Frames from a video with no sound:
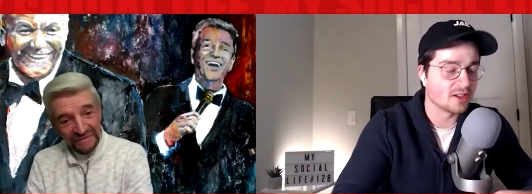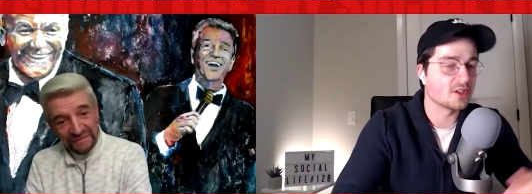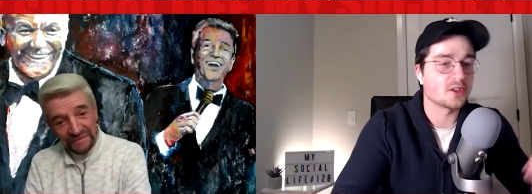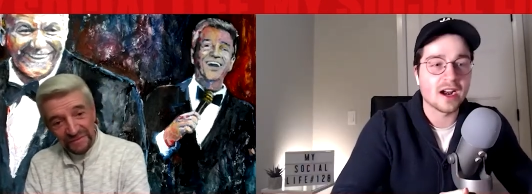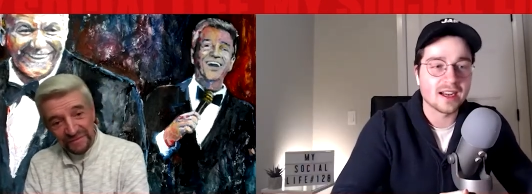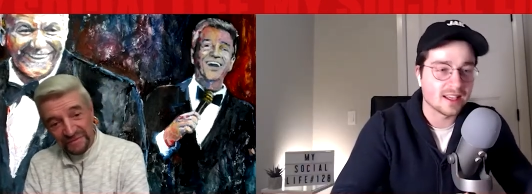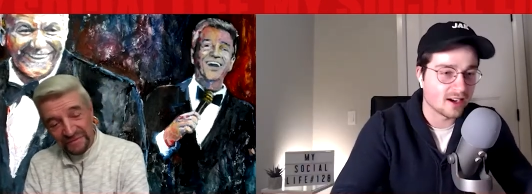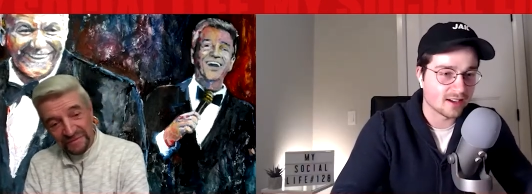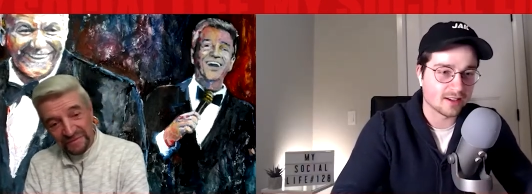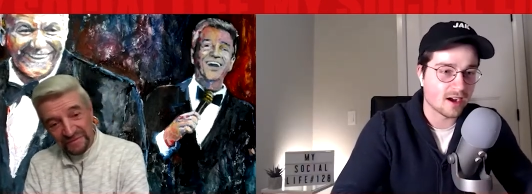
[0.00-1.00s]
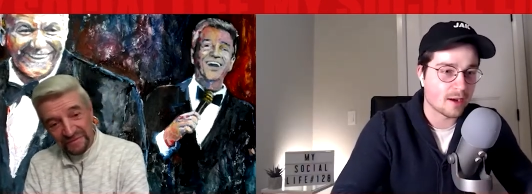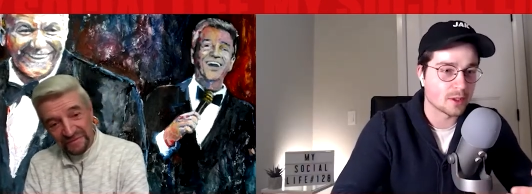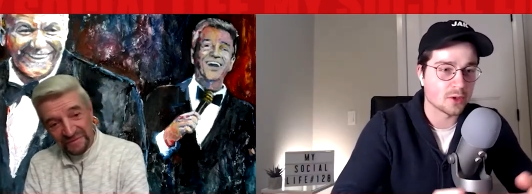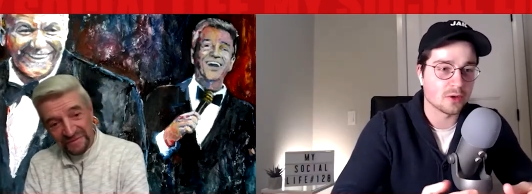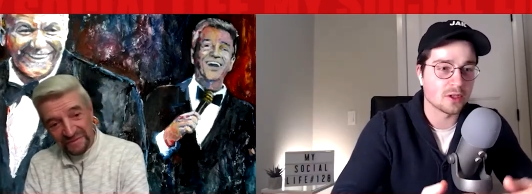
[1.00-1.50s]
Speaker 1: you're trying to get on at the
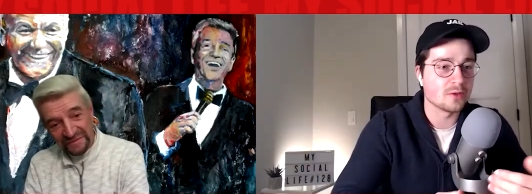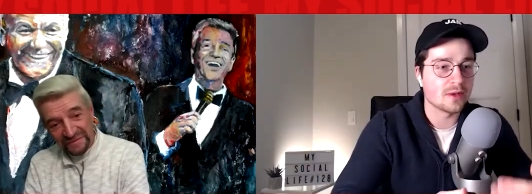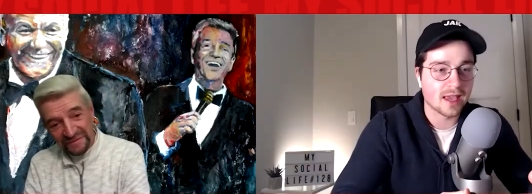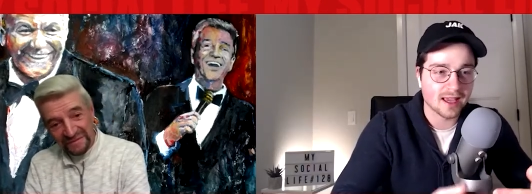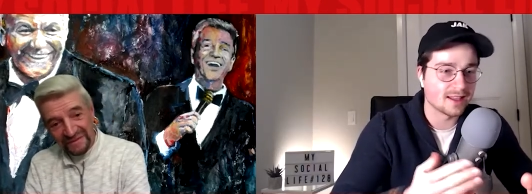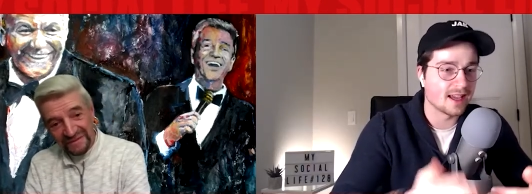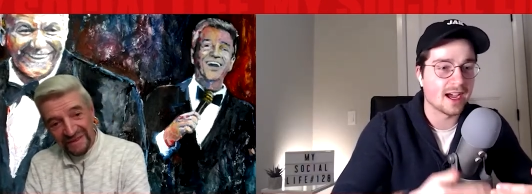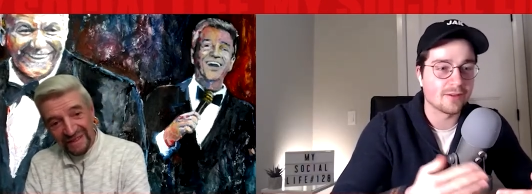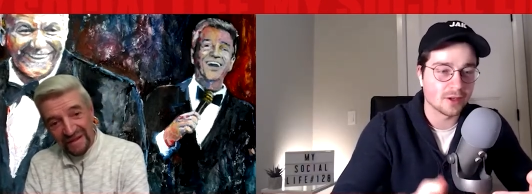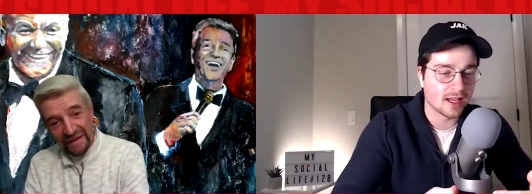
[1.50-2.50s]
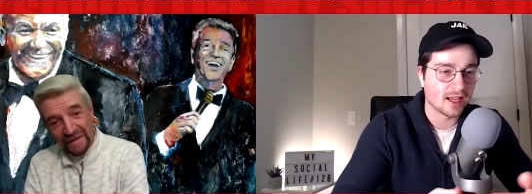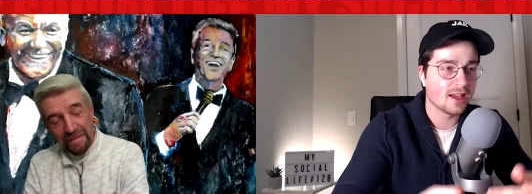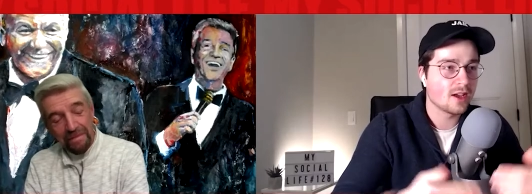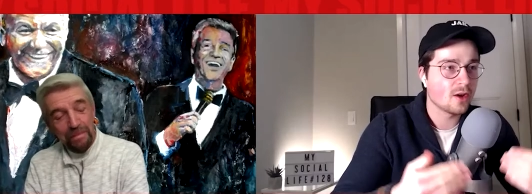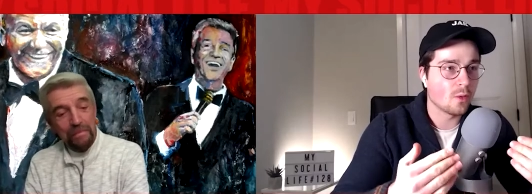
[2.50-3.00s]
comedy store, you can't day after day.
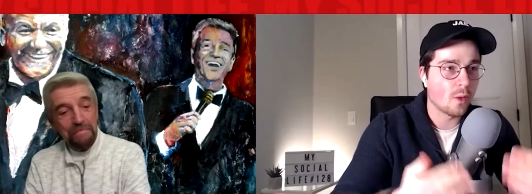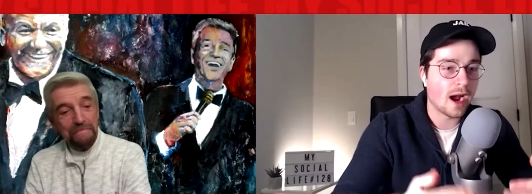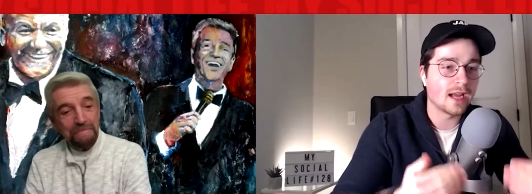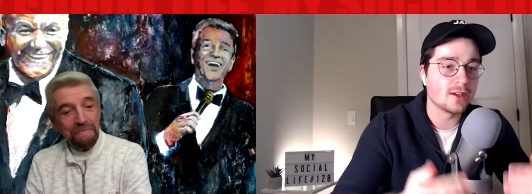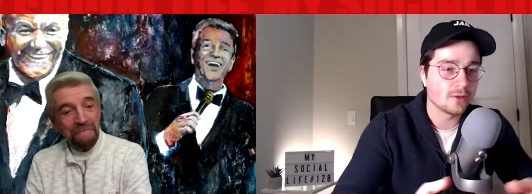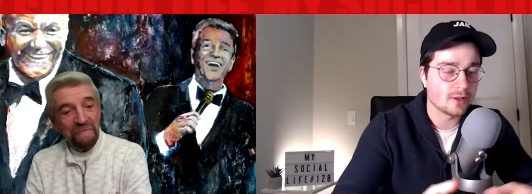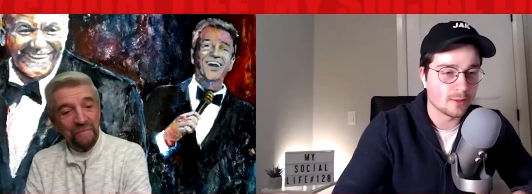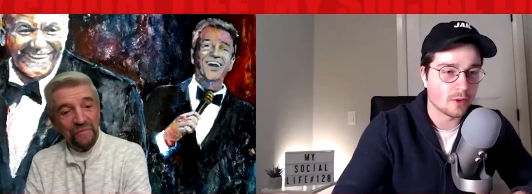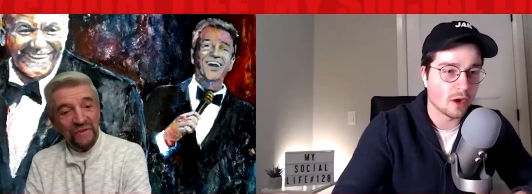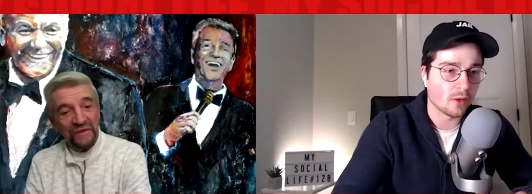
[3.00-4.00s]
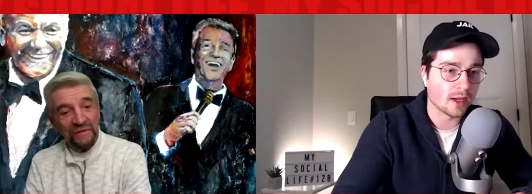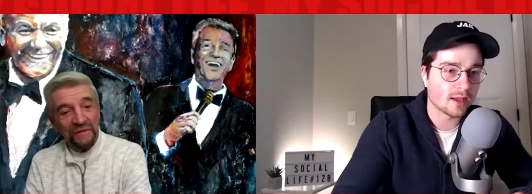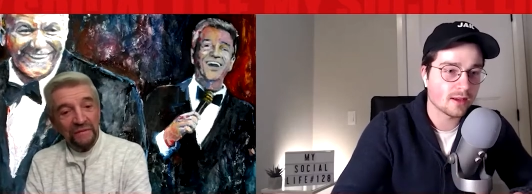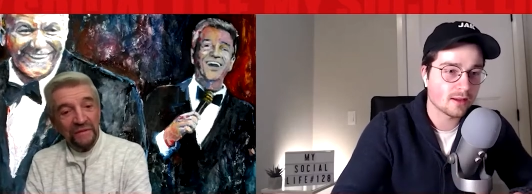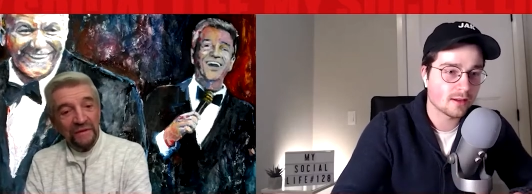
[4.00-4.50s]
Why do you keep
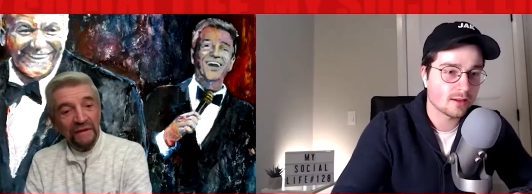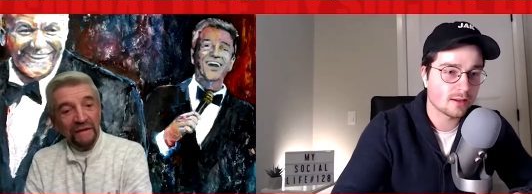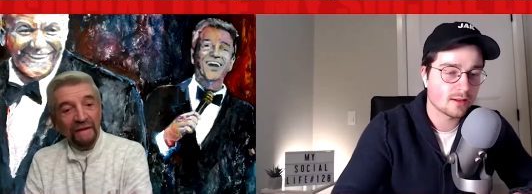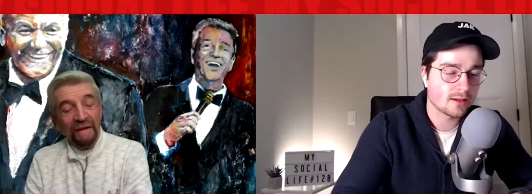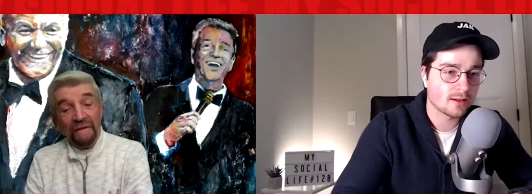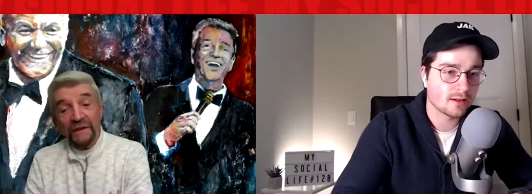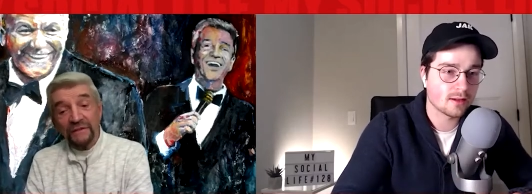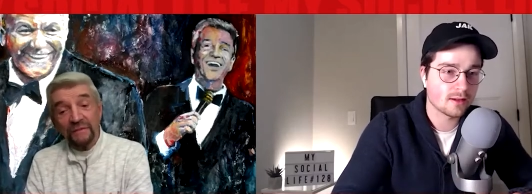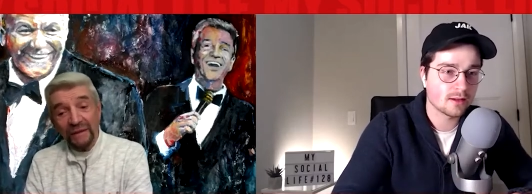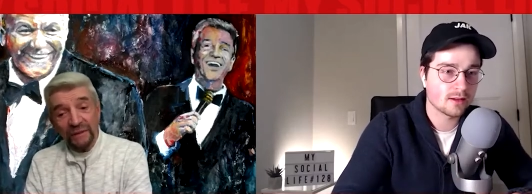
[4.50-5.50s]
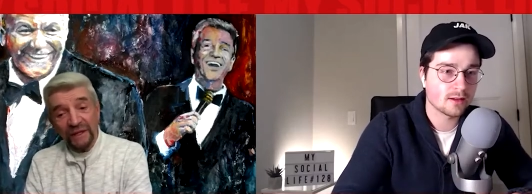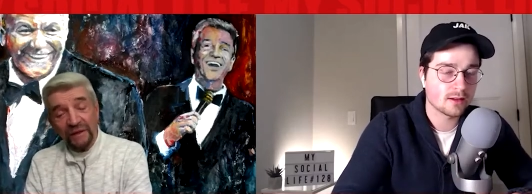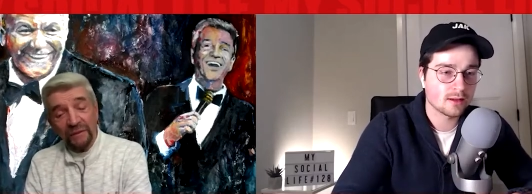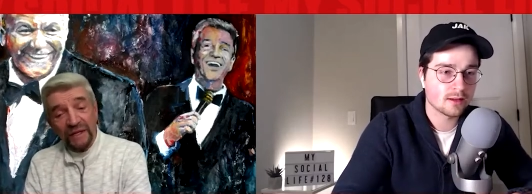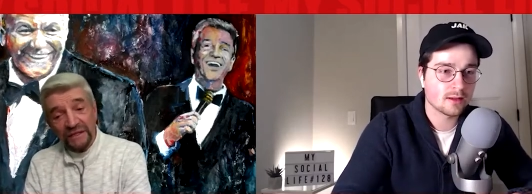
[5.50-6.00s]
going?
Speaker 2: This might be the
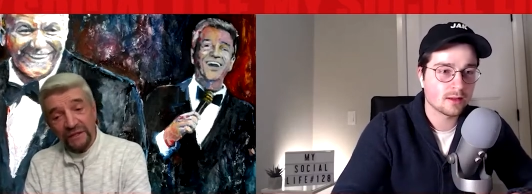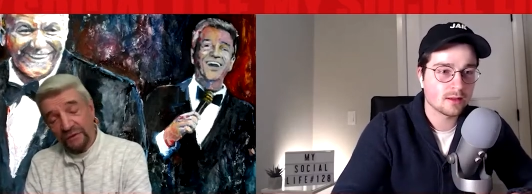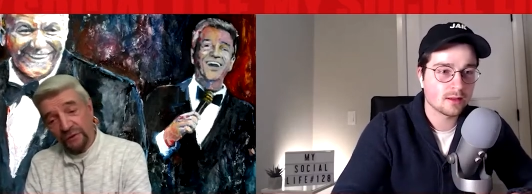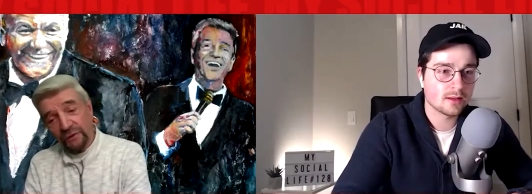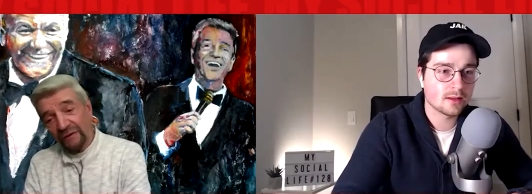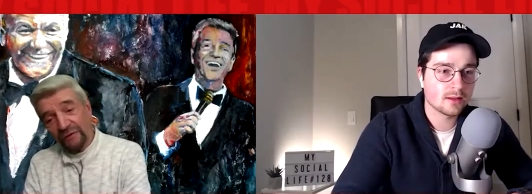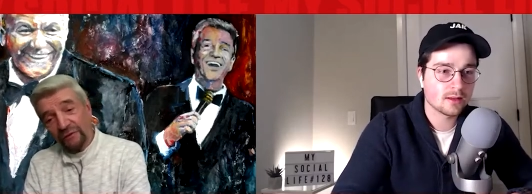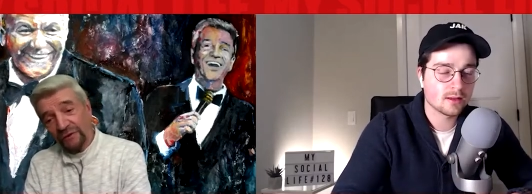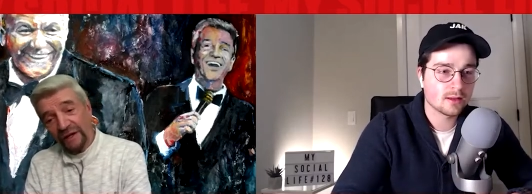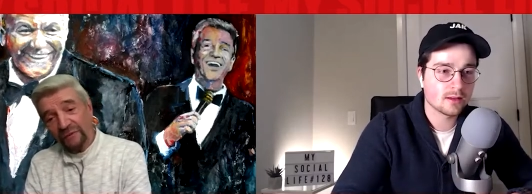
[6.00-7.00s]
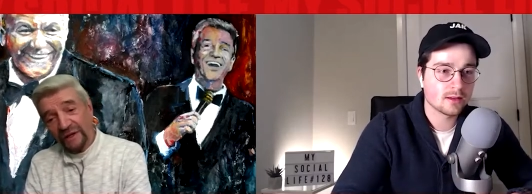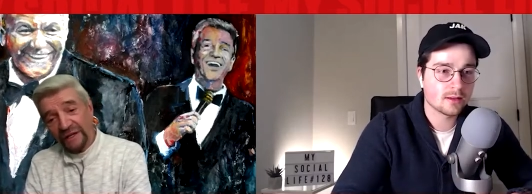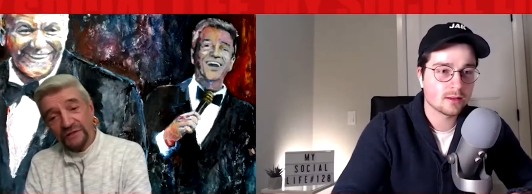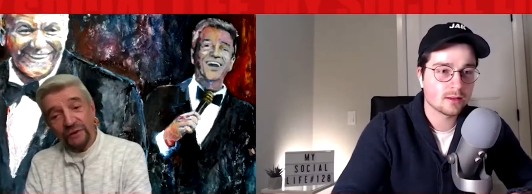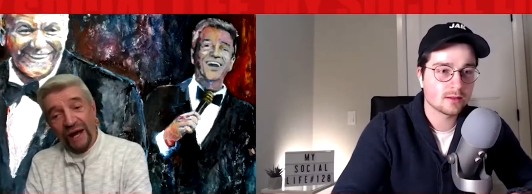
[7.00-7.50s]
best interview I've ever done
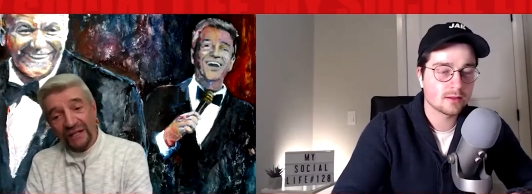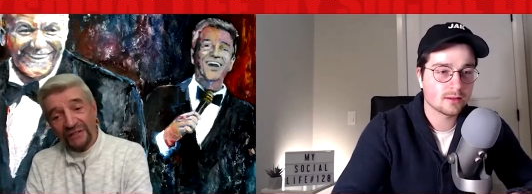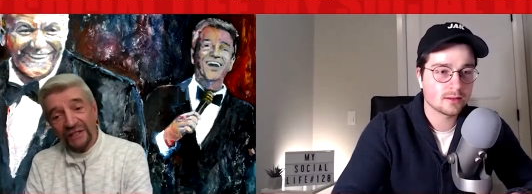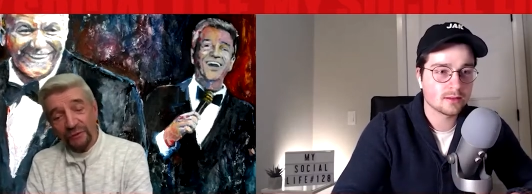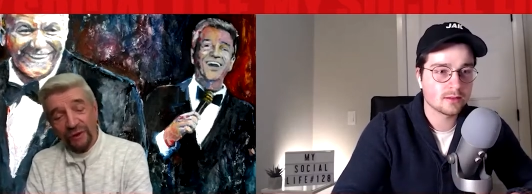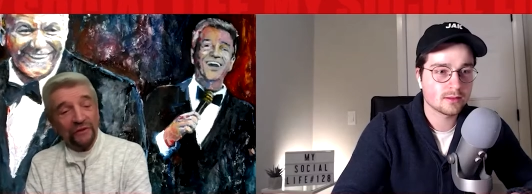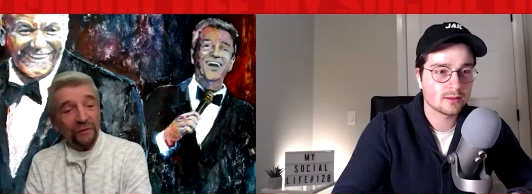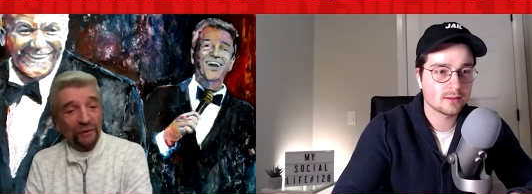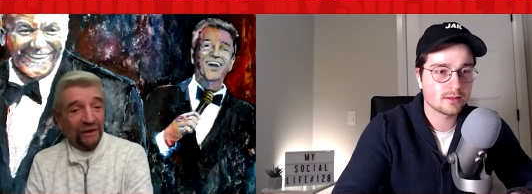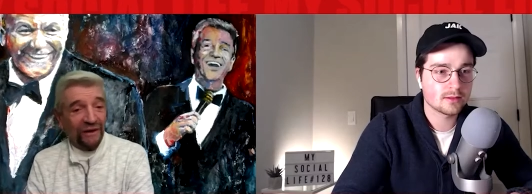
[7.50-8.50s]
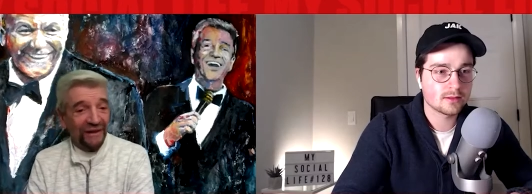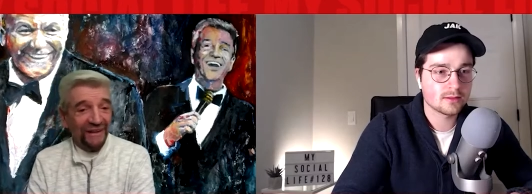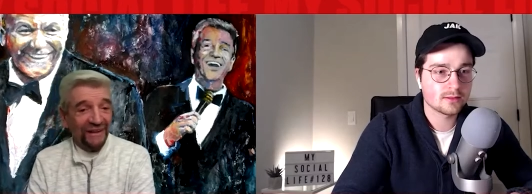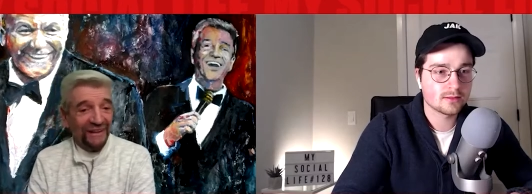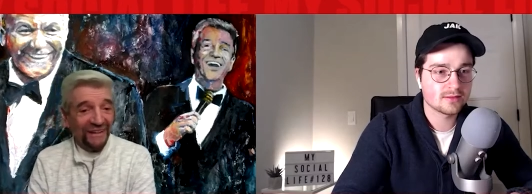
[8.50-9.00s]
because you actually read the book
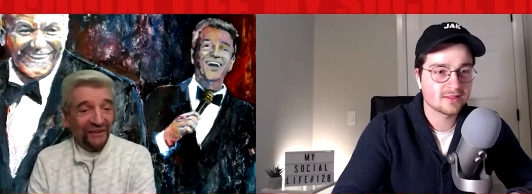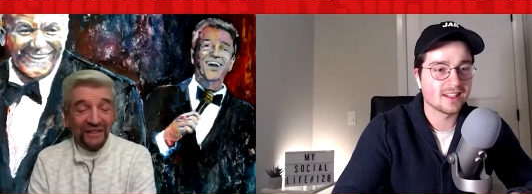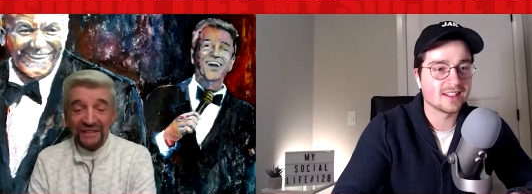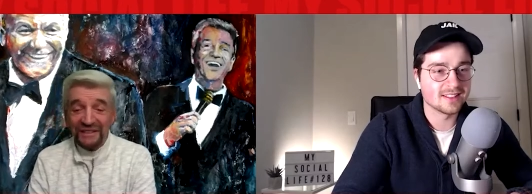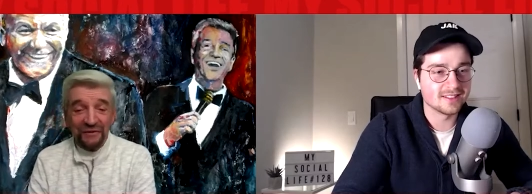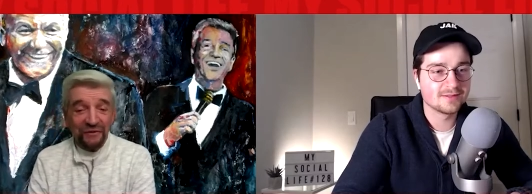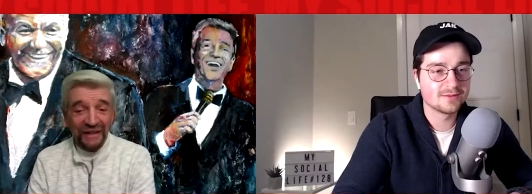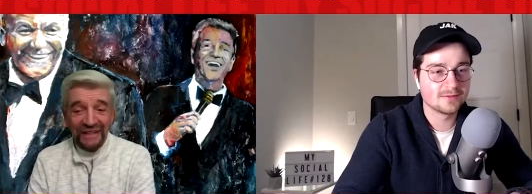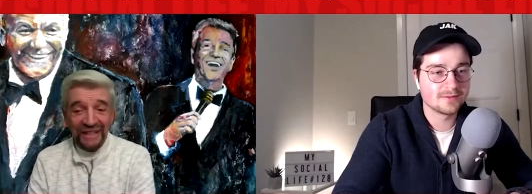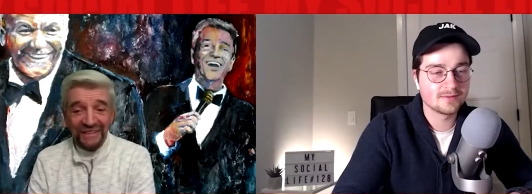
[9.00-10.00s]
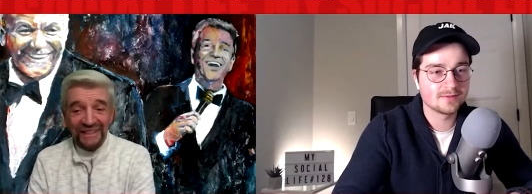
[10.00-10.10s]
you know, this is a fantastic